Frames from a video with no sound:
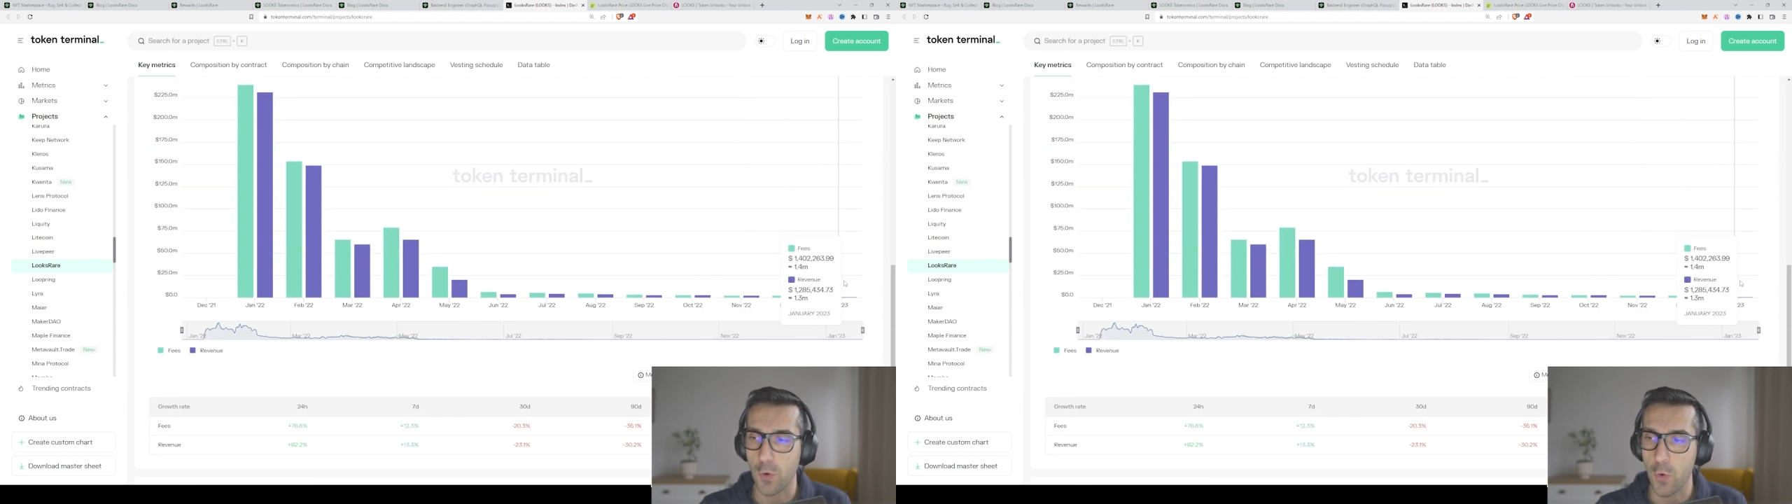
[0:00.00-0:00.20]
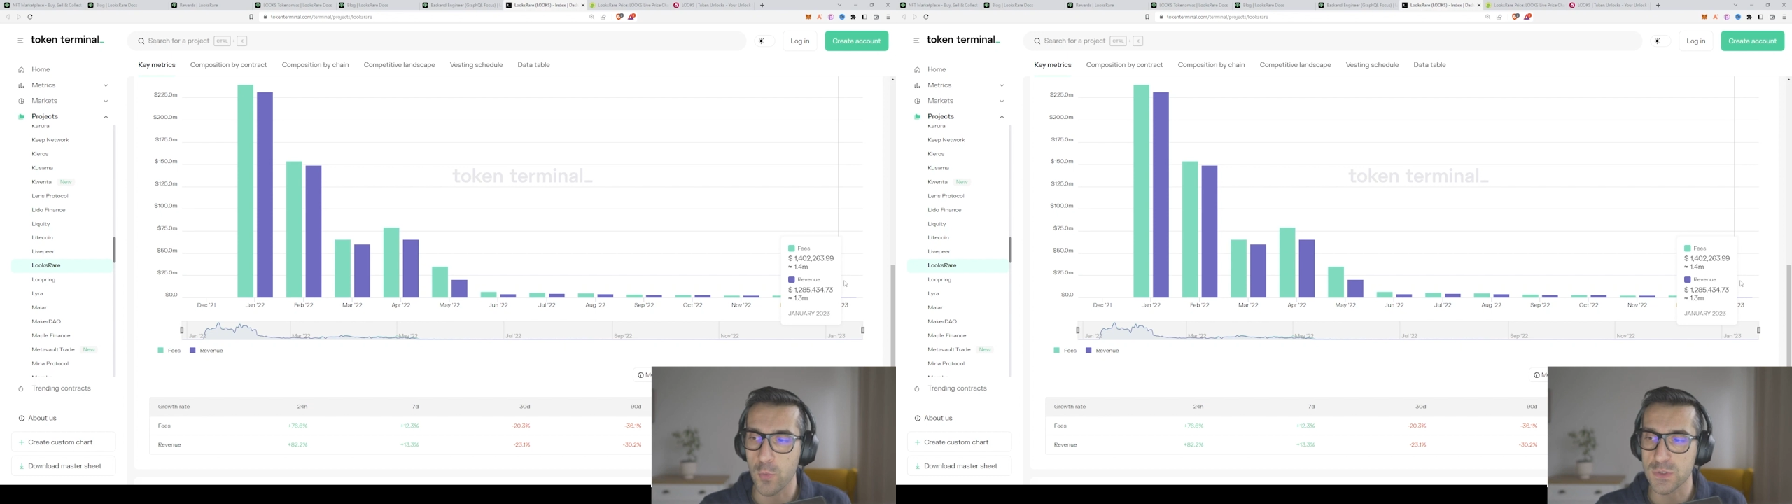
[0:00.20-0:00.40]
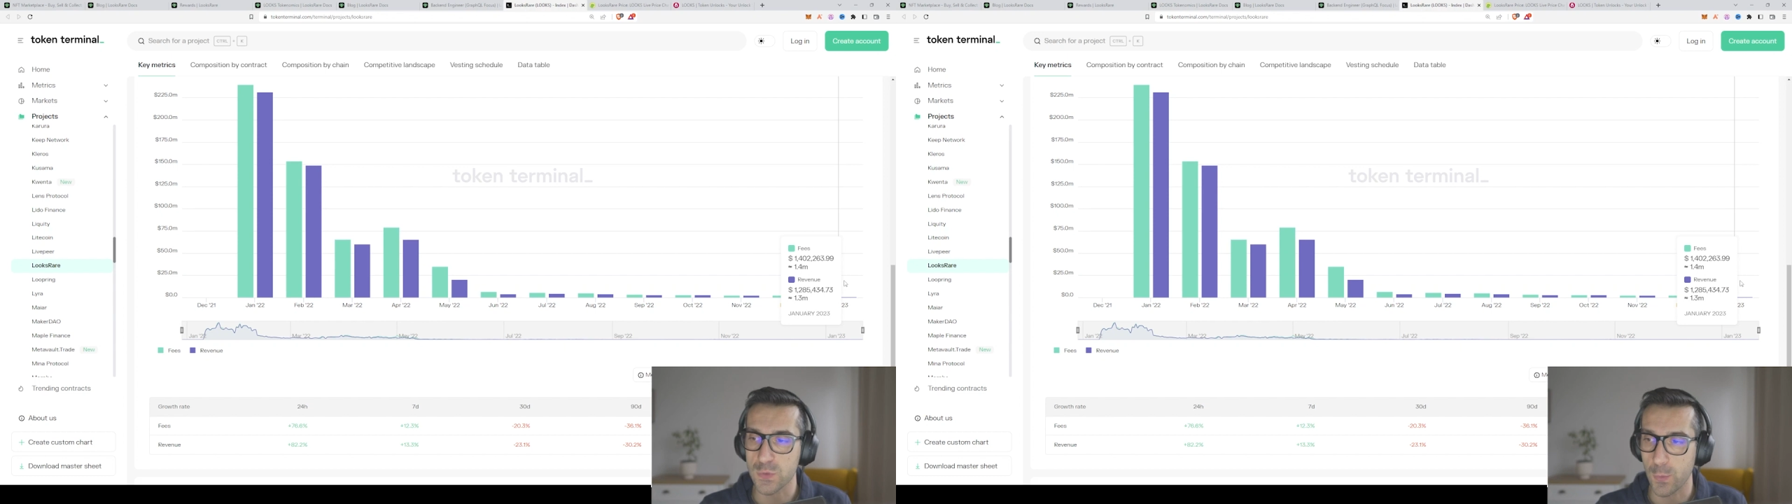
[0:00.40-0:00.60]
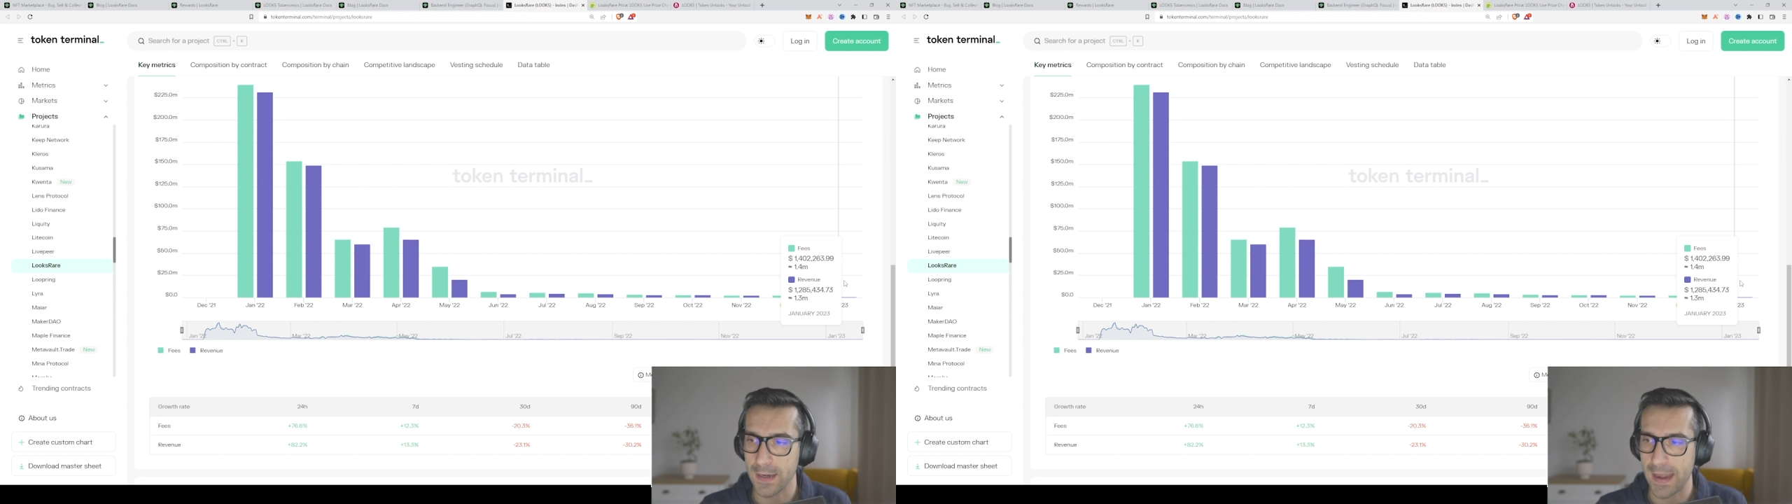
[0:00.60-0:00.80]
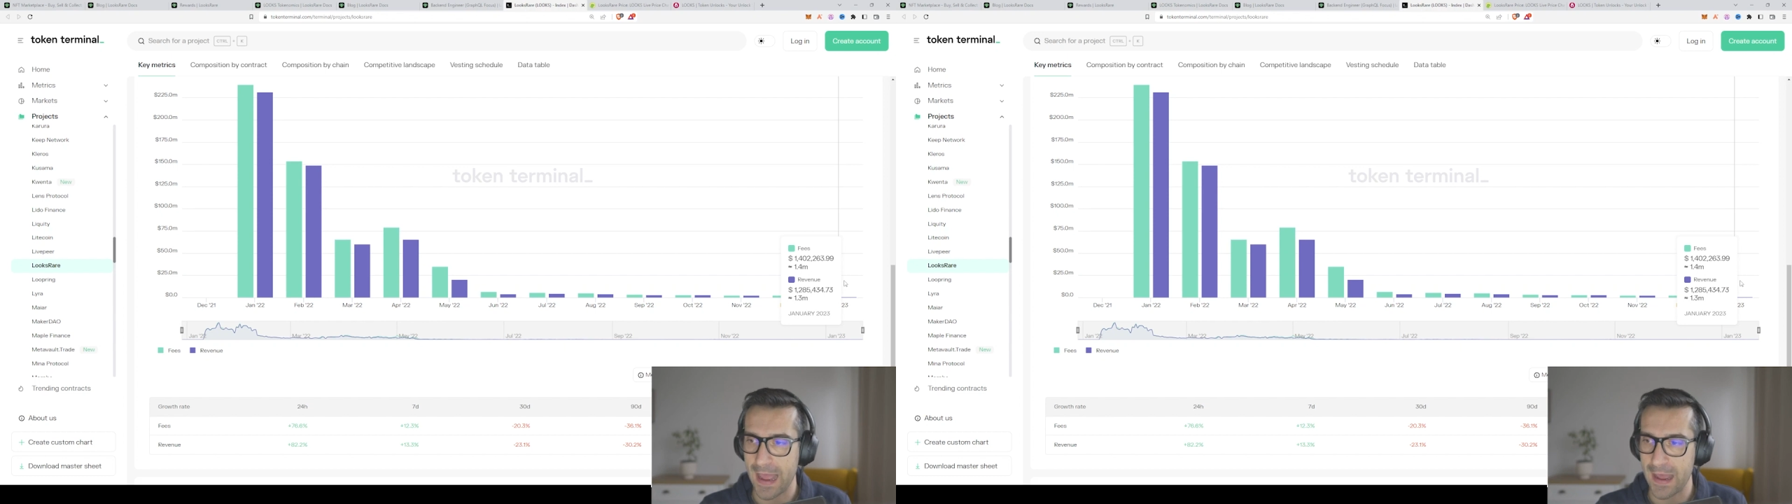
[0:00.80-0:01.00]
almost
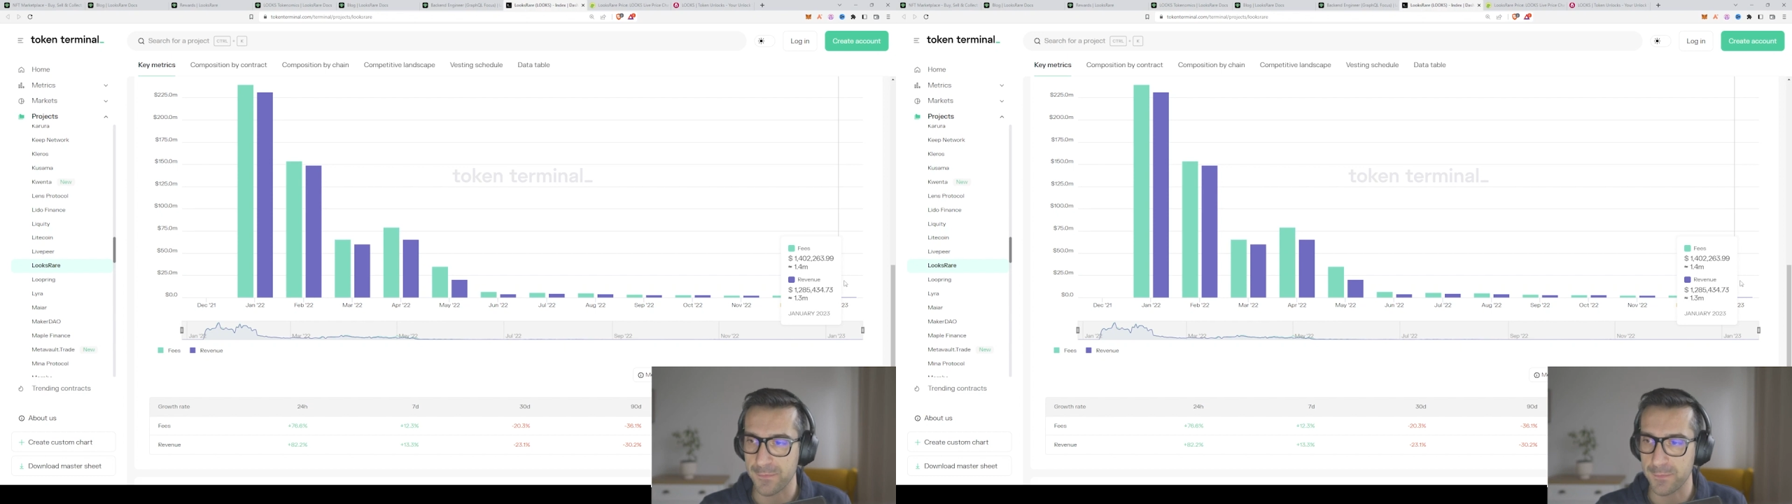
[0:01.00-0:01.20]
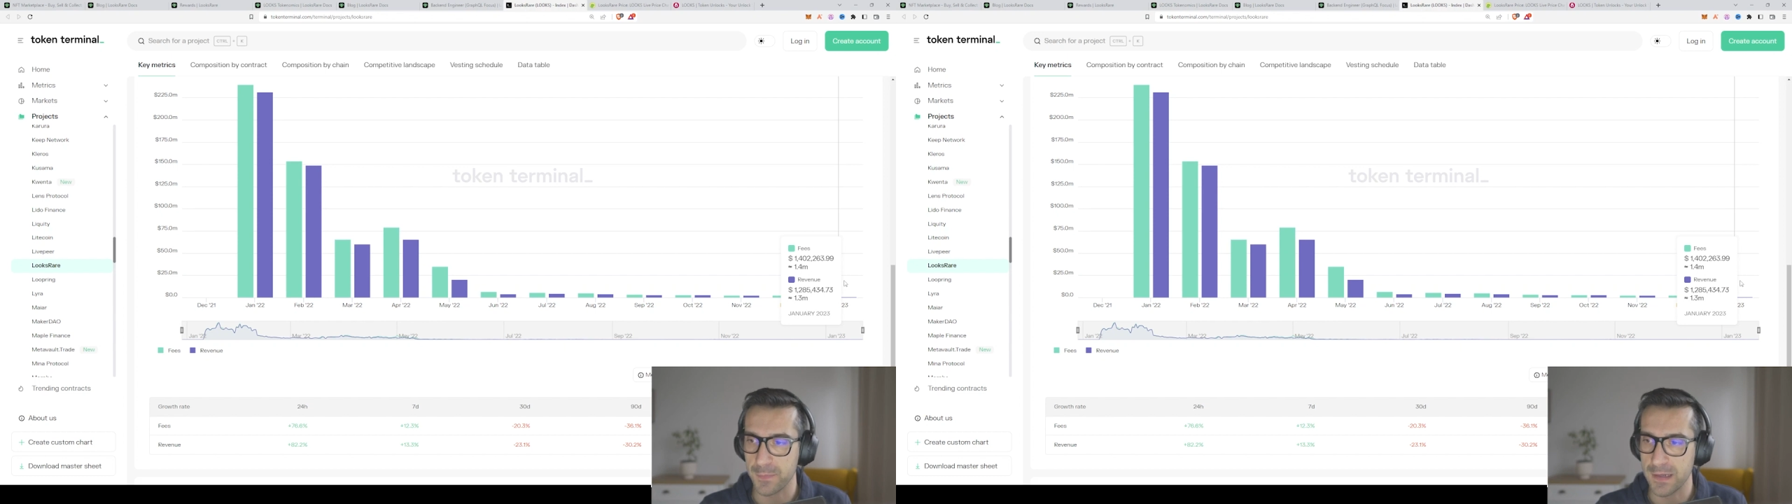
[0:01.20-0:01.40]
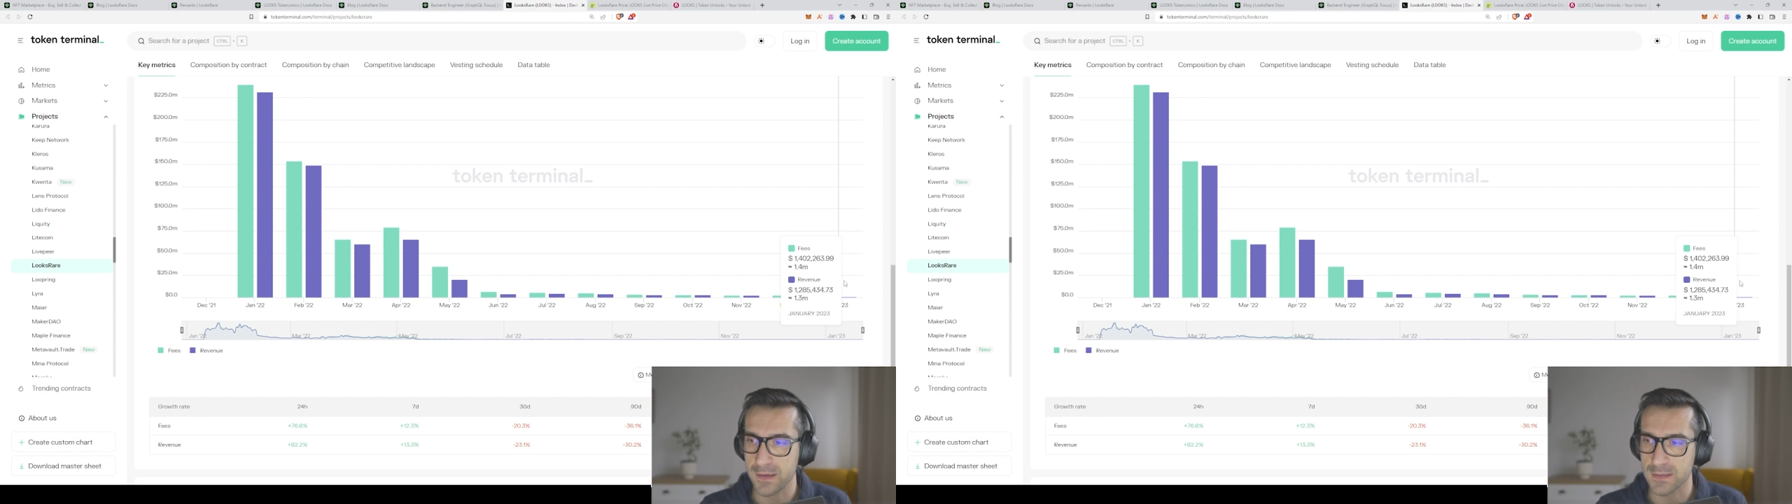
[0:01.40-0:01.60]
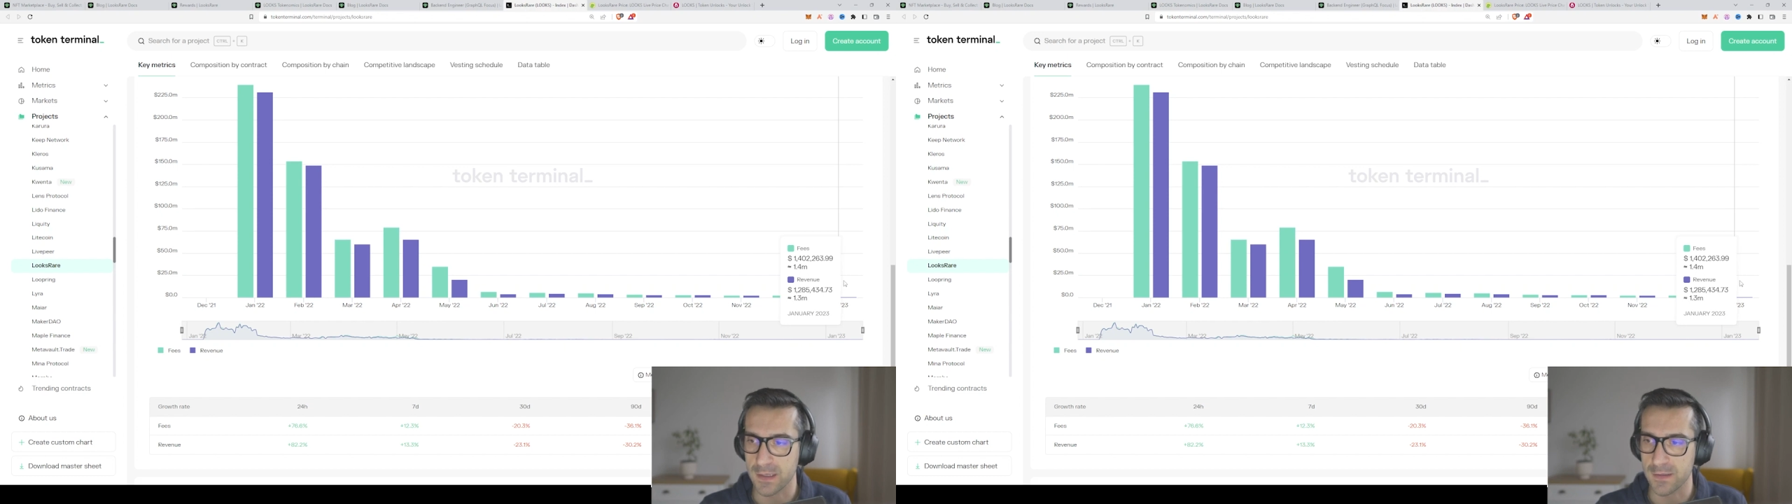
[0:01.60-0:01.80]
1.5 million